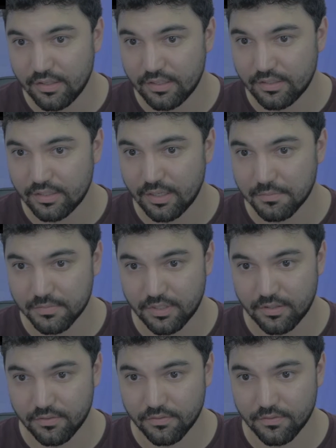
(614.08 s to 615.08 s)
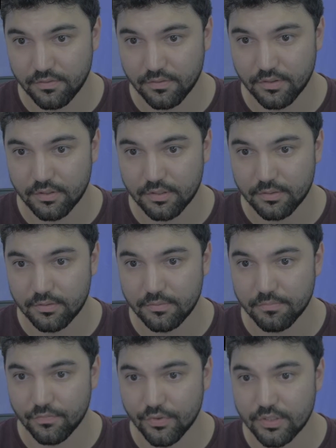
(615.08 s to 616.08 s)
He comes at a really
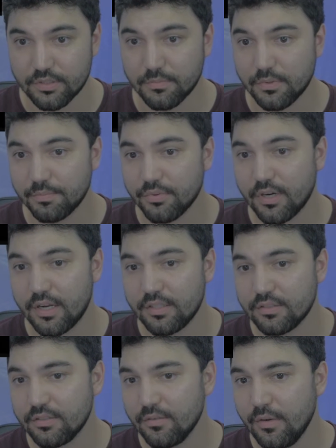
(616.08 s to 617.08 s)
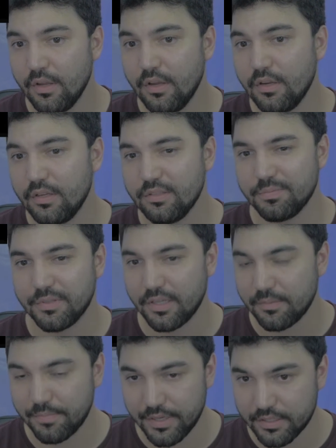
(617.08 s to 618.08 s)
reasonable price. He's
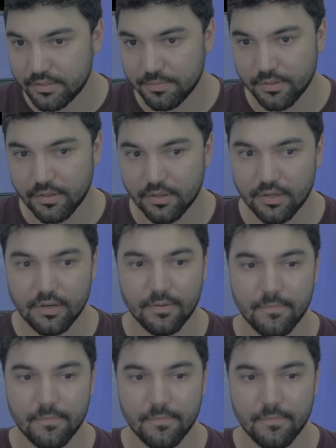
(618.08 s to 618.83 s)
playing Pittsburgh.